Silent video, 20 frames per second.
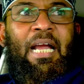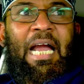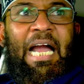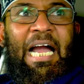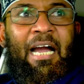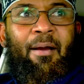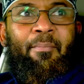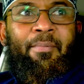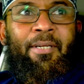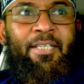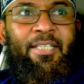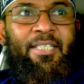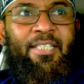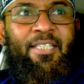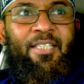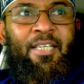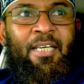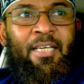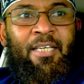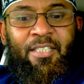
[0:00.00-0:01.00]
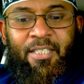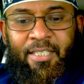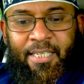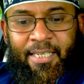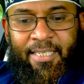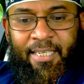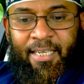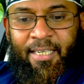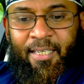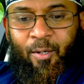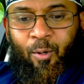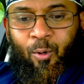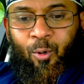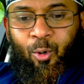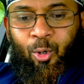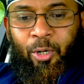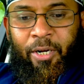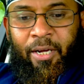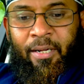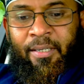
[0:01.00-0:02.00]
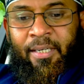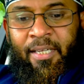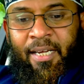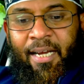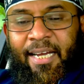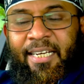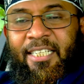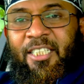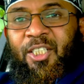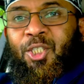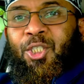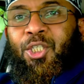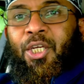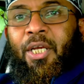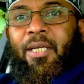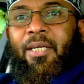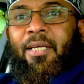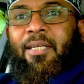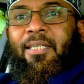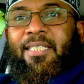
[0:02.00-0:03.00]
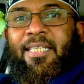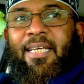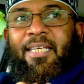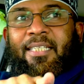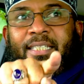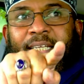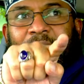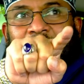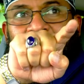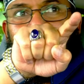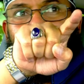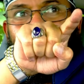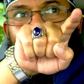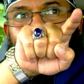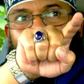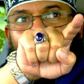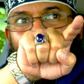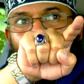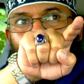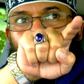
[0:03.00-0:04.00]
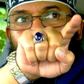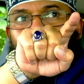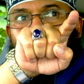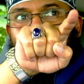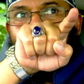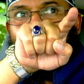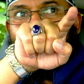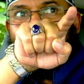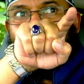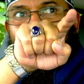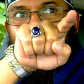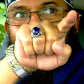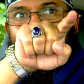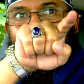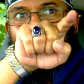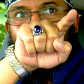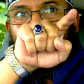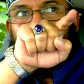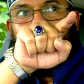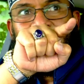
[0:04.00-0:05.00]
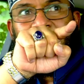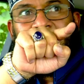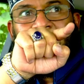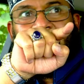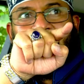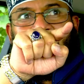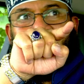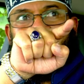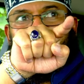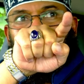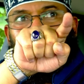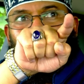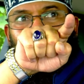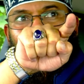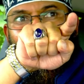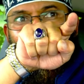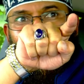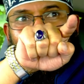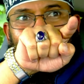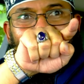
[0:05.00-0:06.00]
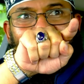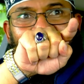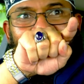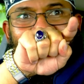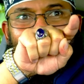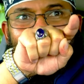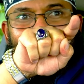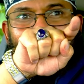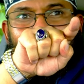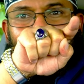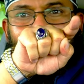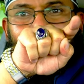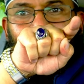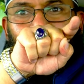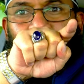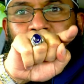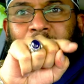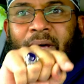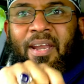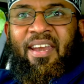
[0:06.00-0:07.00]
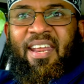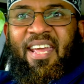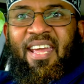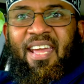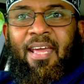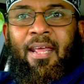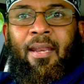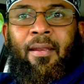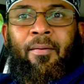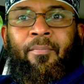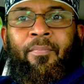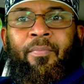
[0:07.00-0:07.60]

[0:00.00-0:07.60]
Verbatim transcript: Hamid is sitting in the corner and he's shaking. He says, that woman is there. There's an ugly, very ugly woman there.